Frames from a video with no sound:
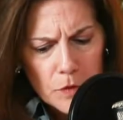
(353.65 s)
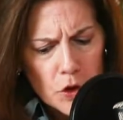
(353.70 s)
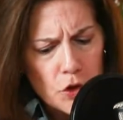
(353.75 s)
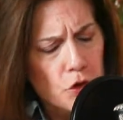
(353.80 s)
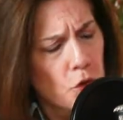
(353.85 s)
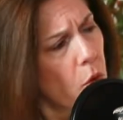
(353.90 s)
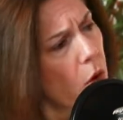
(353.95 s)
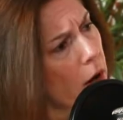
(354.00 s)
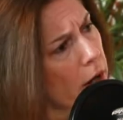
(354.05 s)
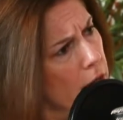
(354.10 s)

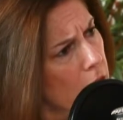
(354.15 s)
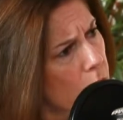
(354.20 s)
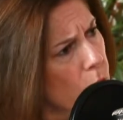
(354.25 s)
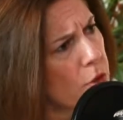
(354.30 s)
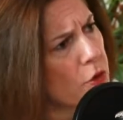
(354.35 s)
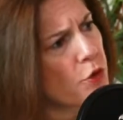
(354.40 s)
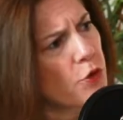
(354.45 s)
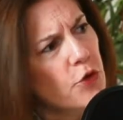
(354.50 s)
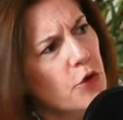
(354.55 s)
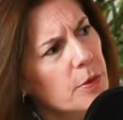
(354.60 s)
So I
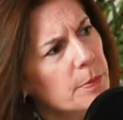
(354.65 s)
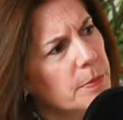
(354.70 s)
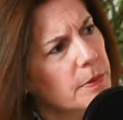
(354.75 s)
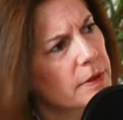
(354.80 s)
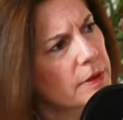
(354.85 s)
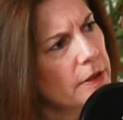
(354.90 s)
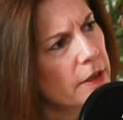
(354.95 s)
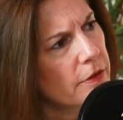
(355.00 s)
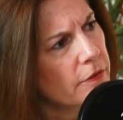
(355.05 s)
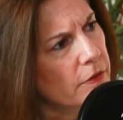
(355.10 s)
always grew up
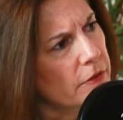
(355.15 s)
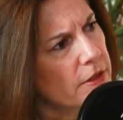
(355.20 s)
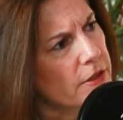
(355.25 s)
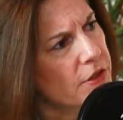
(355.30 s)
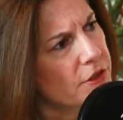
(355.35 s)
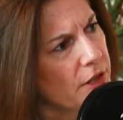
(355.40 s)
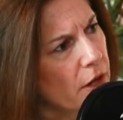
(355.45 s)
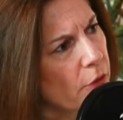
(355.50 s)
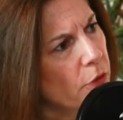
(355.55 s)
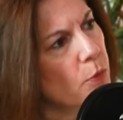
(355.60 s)
kind of on the
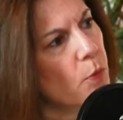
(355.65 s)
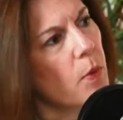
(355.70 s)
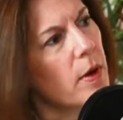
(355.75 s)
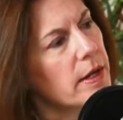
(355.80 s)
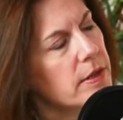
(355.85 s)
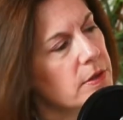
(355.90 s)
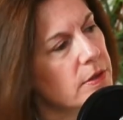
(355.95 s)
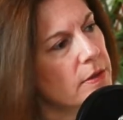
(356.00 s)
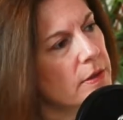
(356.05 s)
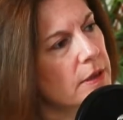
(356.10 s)

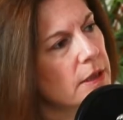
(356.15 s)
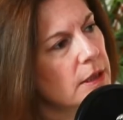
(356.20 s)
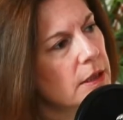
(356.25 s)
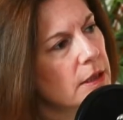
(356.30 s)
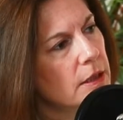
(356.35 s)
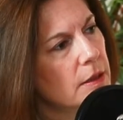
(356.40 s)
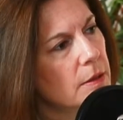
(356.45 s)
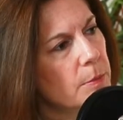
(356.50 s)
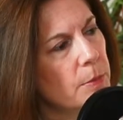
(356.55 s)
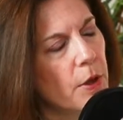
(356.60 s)
southwest
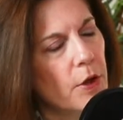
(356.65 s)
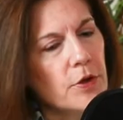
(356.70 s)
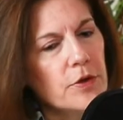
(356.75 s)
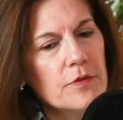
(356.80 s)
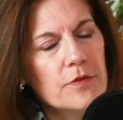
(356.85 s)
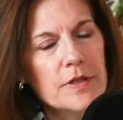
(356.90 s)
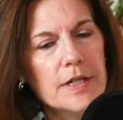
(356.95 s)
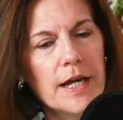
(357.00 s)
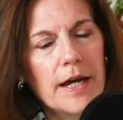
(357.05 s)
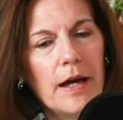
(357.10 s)
part
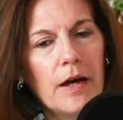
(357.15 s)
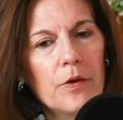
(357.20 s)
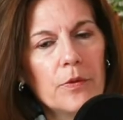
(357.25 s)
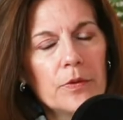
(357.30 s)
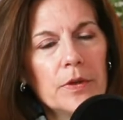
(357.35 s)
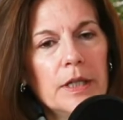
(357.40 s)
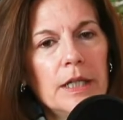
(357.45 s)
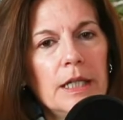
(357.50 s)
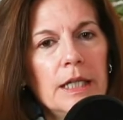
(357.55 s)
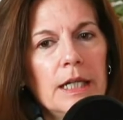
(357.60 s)
of
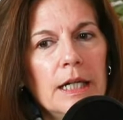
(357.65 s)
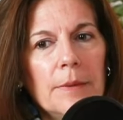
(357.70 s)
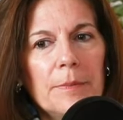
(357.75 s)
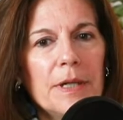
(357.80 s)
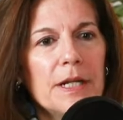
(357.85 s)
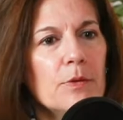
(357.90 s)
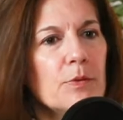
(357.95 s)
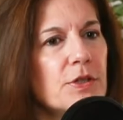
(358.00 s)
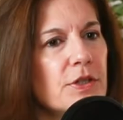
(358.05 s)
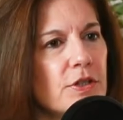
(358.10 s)
town.
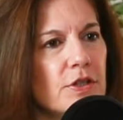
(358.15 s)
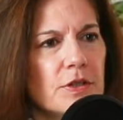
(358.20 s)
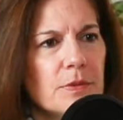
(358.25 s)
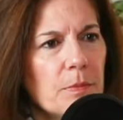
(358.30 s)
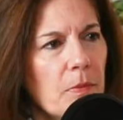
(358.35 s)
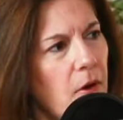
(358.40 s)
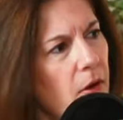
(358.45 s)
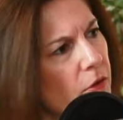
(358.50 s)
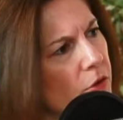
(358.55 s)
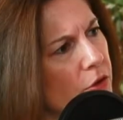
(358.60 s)
But it was a
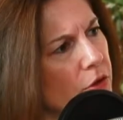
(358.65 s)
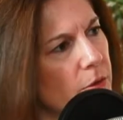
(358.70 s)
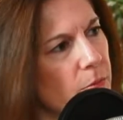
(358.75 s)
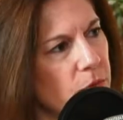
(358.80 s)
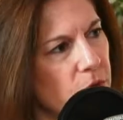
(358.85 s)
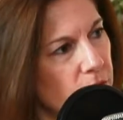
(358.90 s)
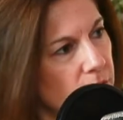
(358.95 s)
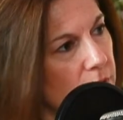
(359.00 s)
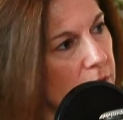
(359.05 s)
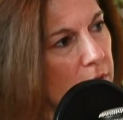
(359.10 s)
smaller
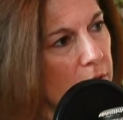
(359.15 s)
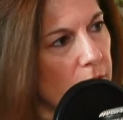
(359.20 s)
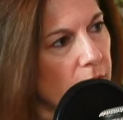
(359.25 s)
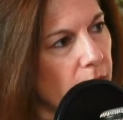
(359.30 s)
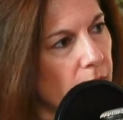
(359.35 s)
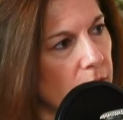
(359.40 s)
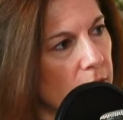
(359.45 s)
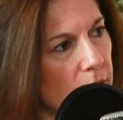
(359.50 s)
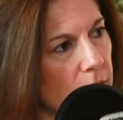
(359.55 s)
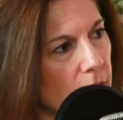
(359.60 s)
community then.